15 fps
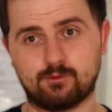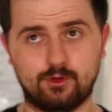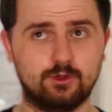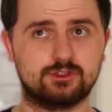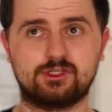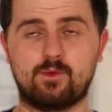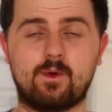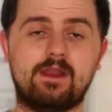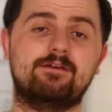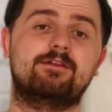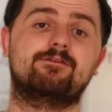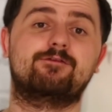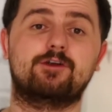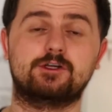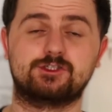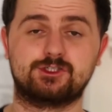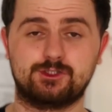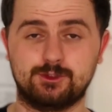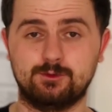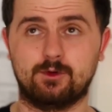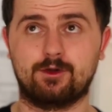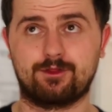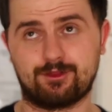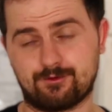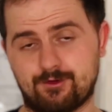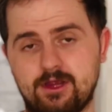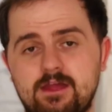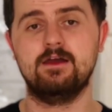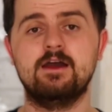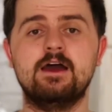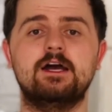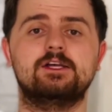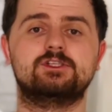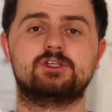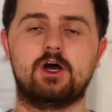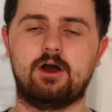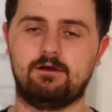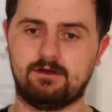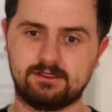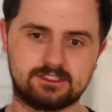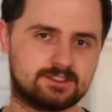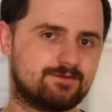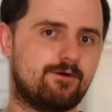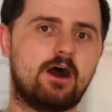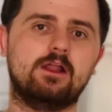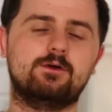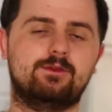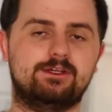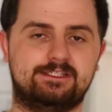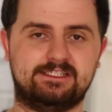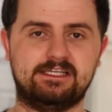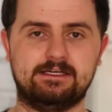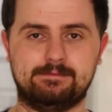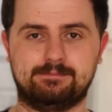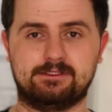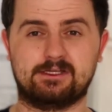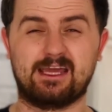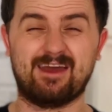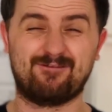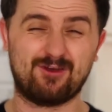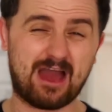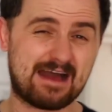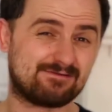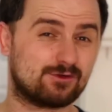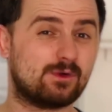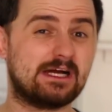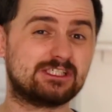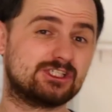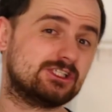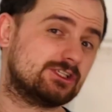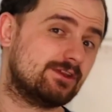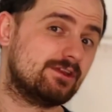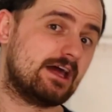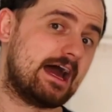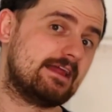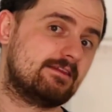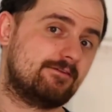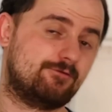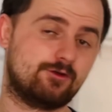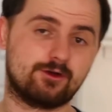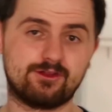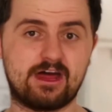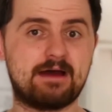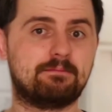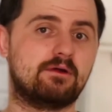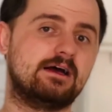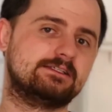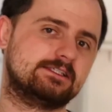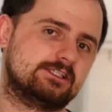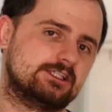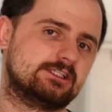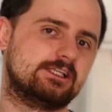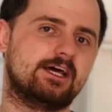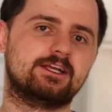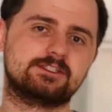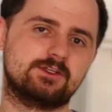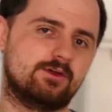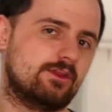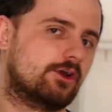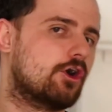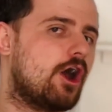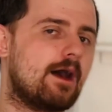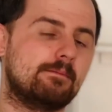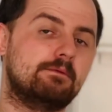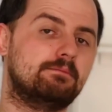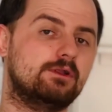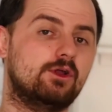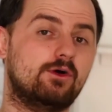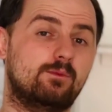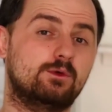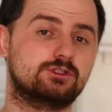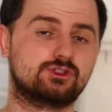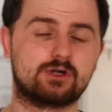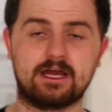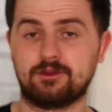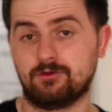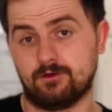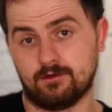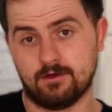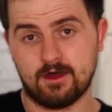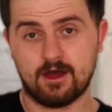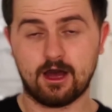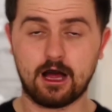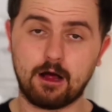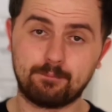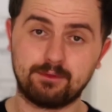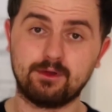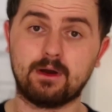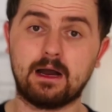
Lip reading: usually one of the first 2 or 3. So, and just follow the steps, okay? If you have questions on that, if you're in that process, just let us know in the comment below, and we'll try to help you